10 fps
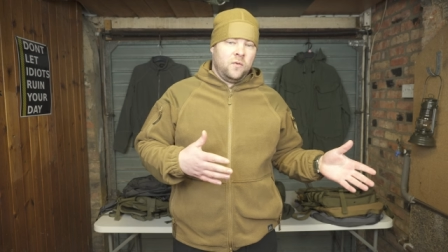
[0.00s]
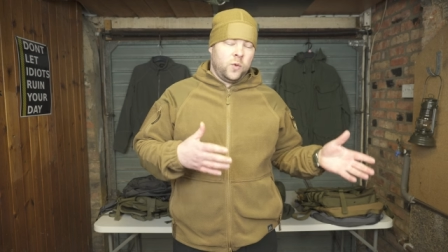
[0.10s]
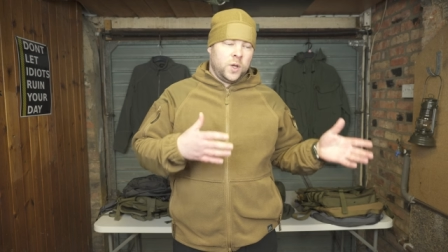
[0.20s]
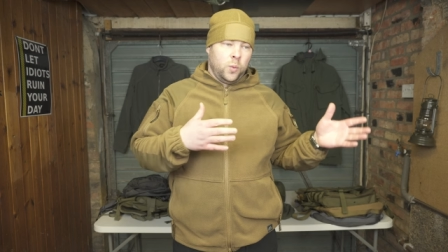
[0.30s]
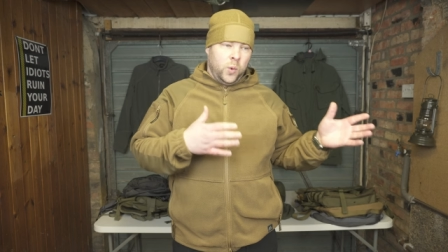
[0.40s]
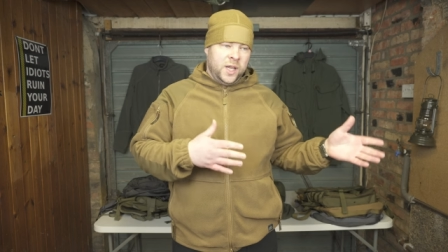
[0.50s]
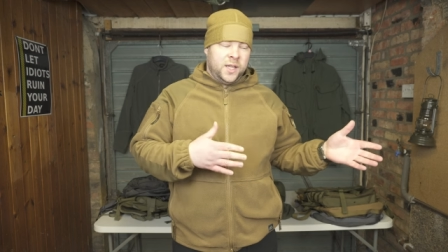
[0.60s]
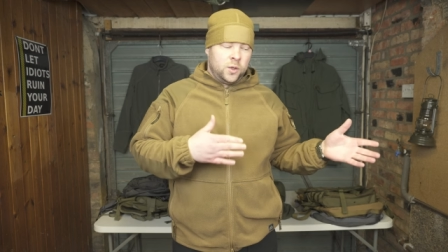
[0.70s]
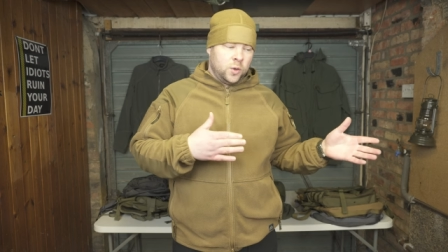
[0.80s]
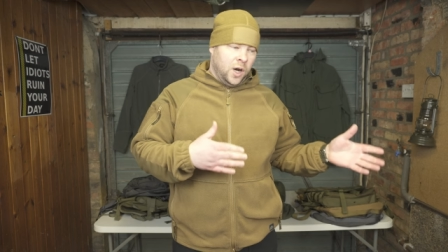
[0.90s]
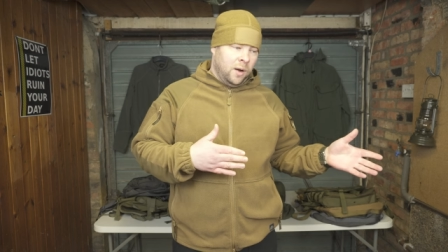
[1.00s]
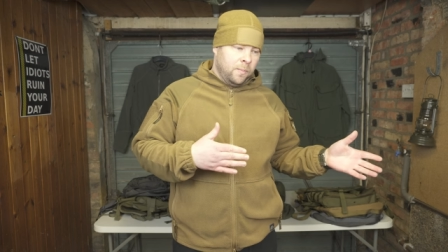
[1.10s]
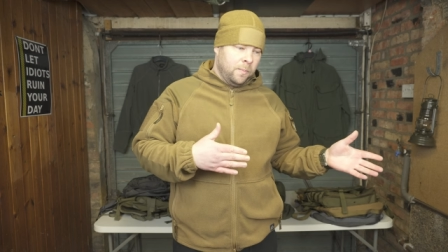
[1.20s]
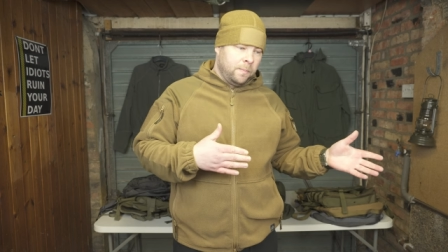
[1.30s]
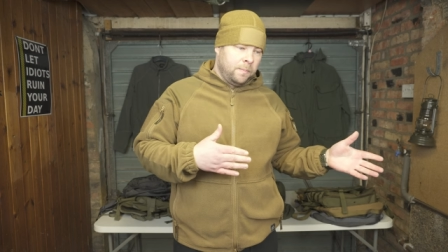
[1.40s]
for the winter to
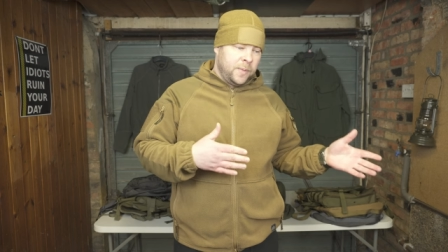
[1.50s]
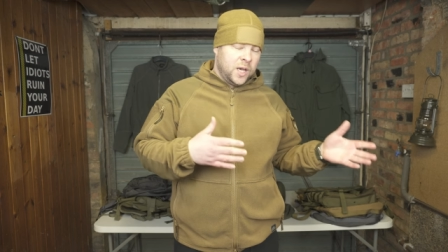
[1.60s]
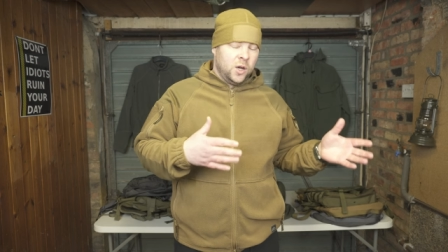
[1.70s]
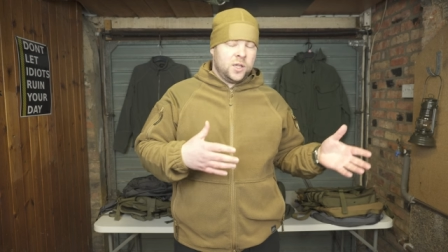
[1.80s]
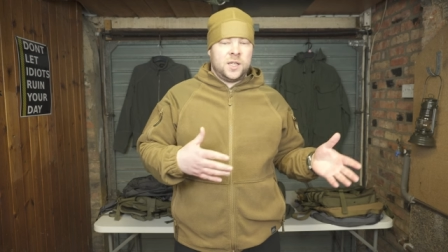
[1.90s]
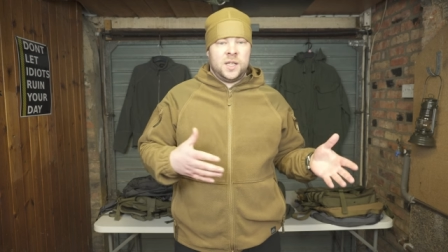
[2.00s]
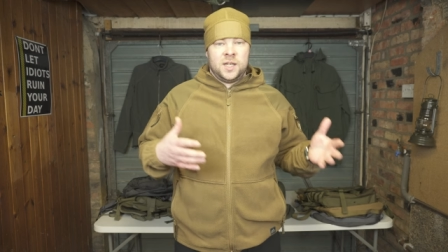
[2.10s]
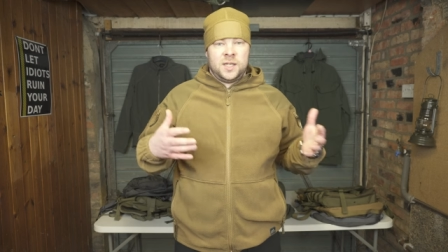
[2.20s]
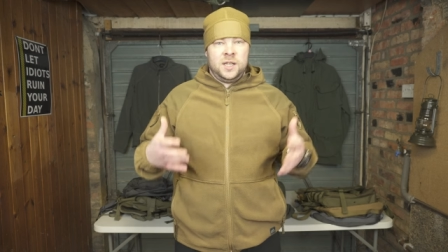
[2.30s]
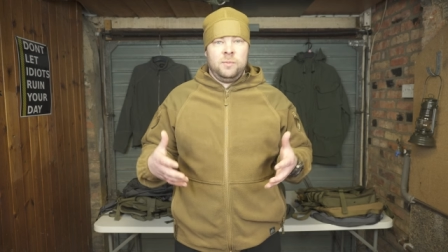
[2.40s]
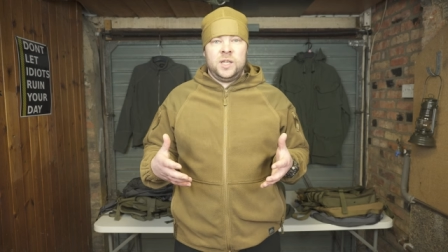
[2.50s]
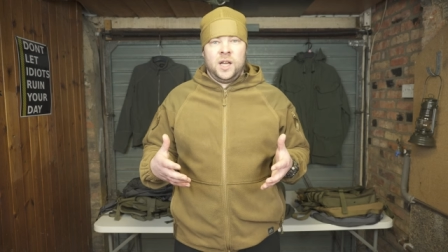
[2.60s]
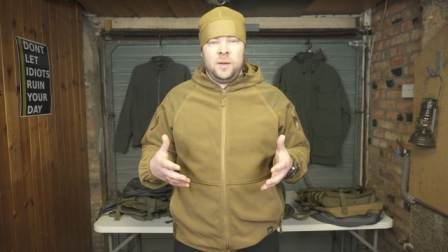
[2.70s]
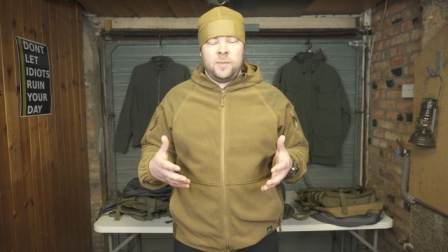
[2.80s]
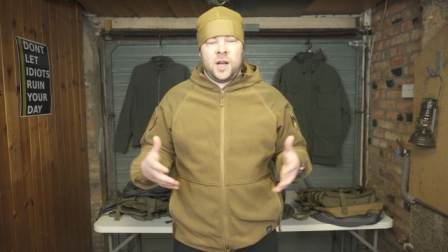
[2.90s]
come, because in the
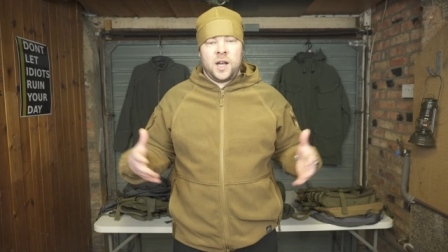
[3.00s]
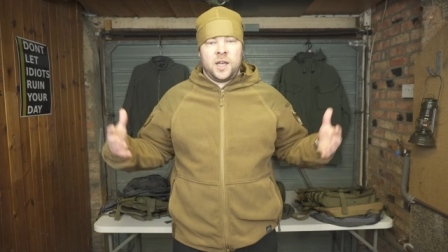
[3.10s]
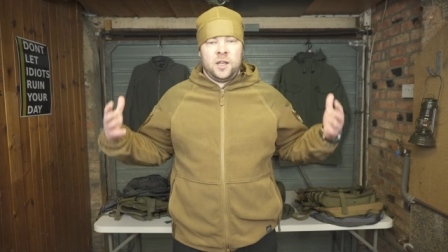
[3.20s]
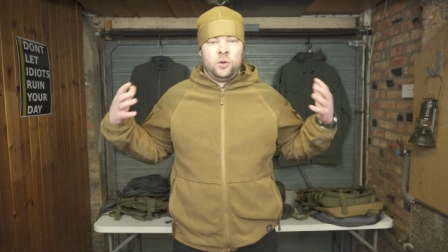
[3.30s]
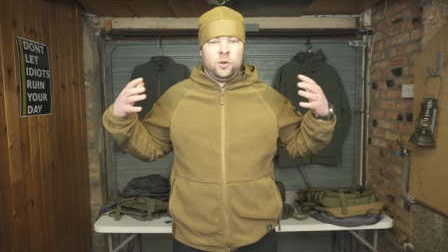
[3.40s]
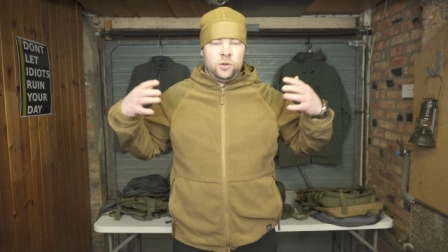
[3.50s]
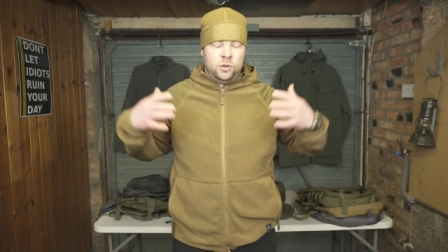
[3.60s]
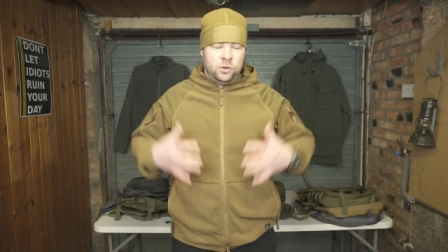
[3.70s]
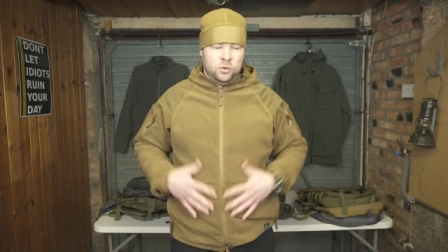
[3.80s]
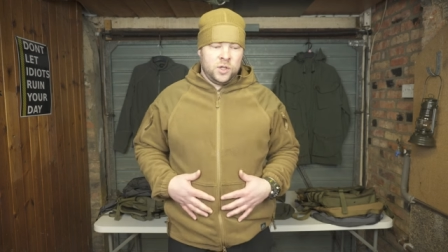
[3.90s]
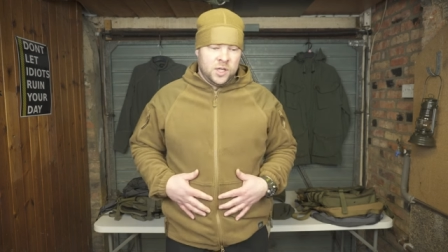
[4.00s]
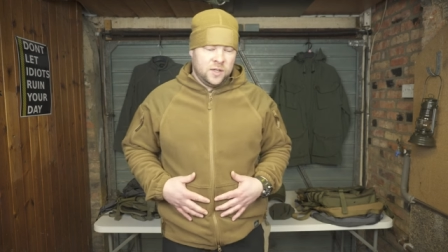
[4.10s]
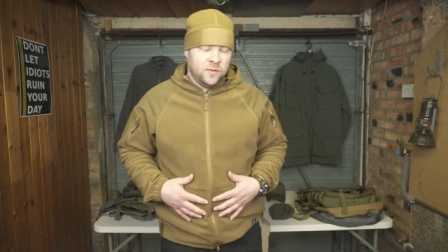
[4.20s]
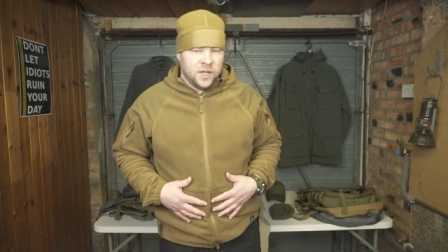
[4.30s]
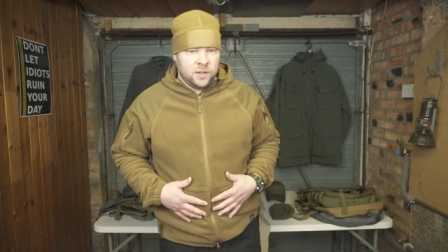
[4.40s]
summertime I cannot use this
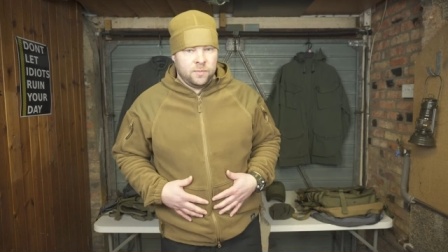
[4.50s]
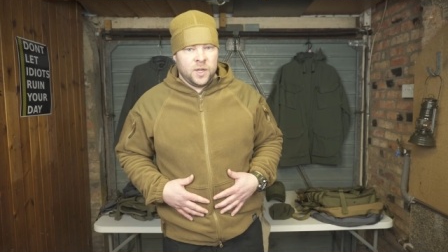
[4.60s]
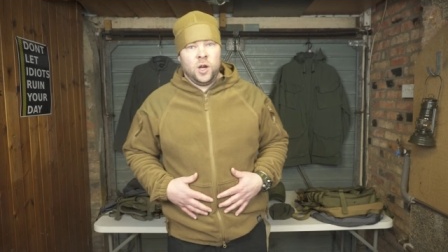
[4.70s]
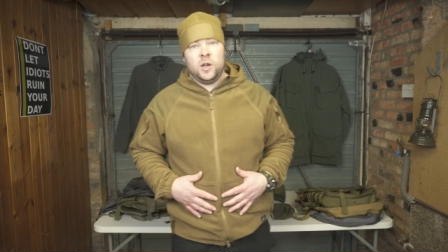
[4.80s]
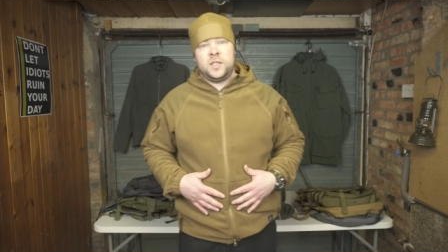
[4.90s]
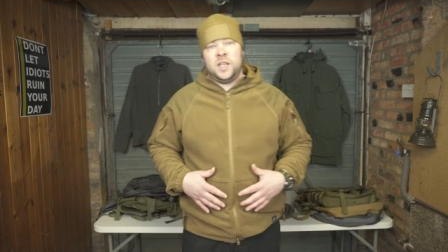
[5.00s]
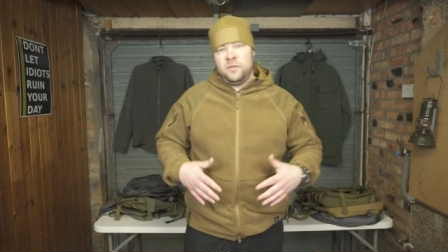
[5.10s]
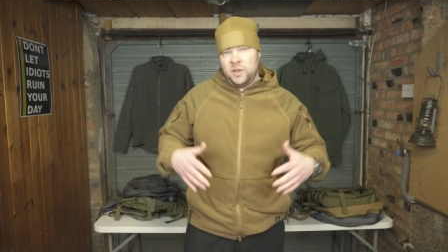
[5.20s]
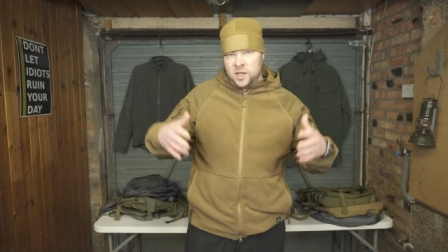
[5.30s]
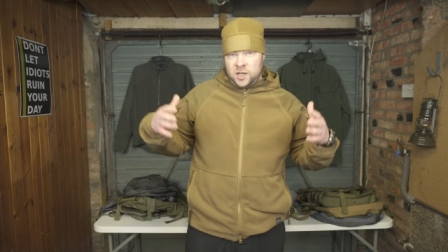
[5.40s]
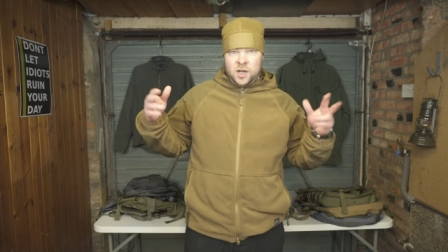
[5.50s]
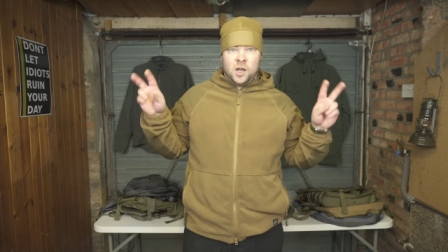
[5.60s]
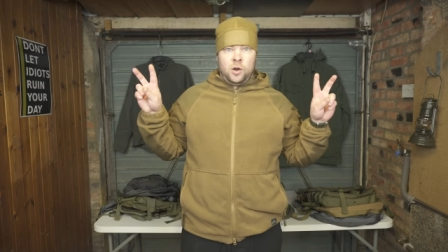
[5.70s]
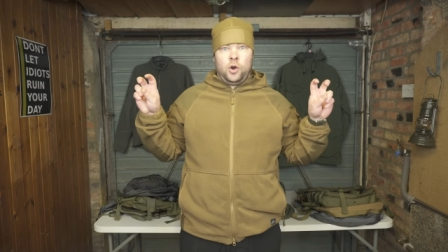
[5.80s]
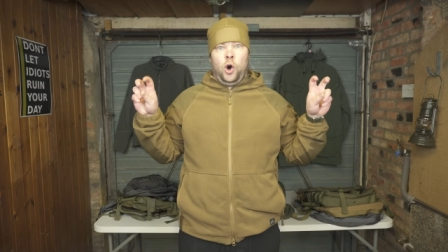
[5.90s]
fleece, because even in a
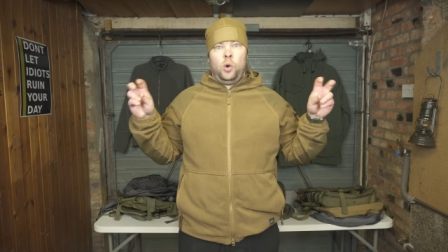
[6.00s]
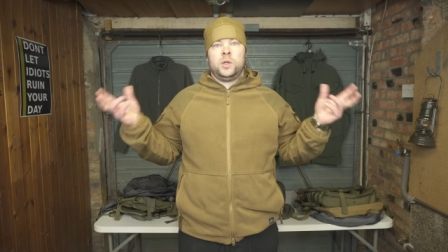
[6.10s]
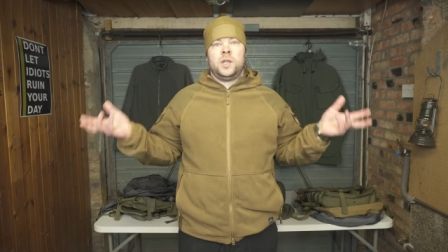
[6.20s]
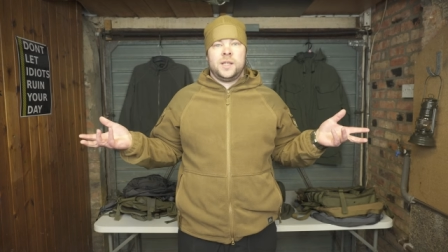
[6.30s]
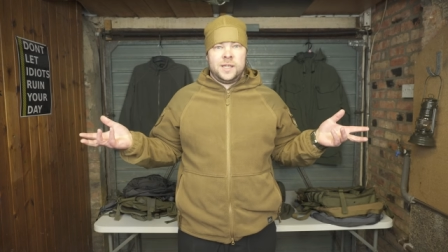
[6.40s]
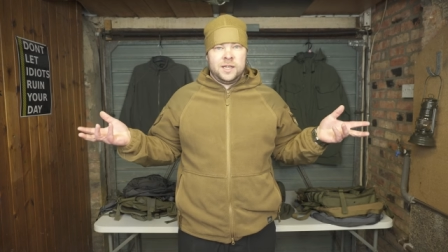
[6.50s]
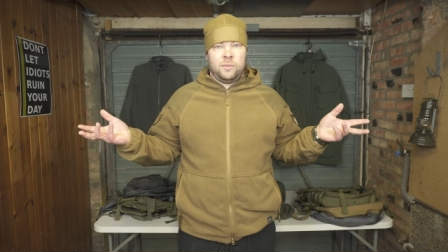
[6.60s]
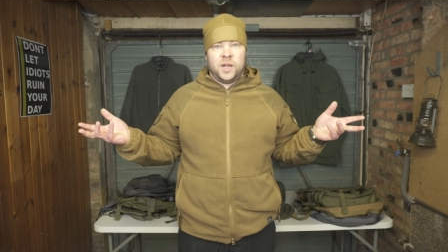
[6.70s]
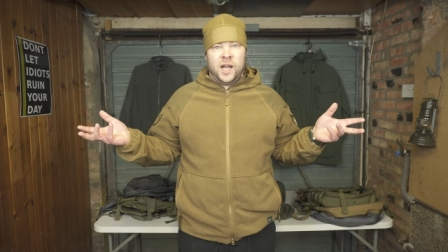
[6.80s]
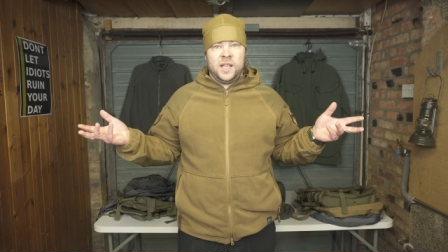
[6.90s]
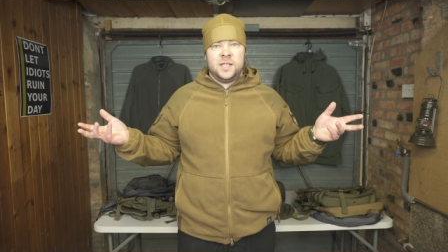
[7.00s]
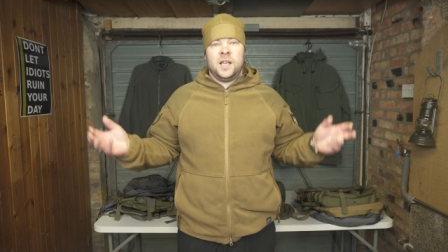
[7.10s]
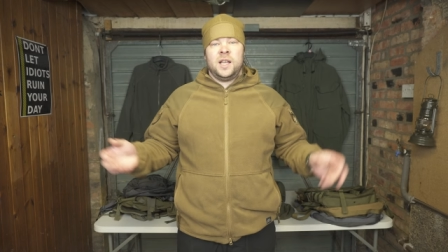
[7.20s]
cold summer night,